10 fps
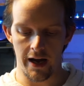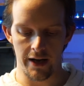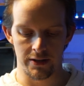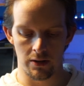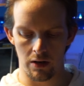
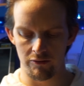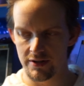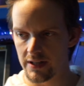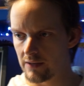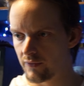So I
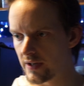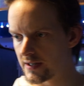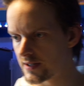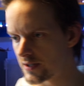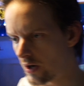received
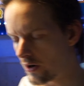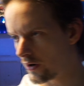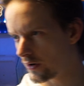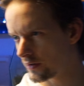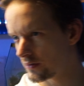this
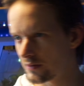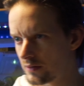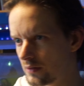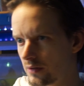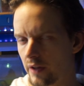
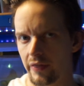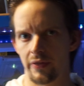on, I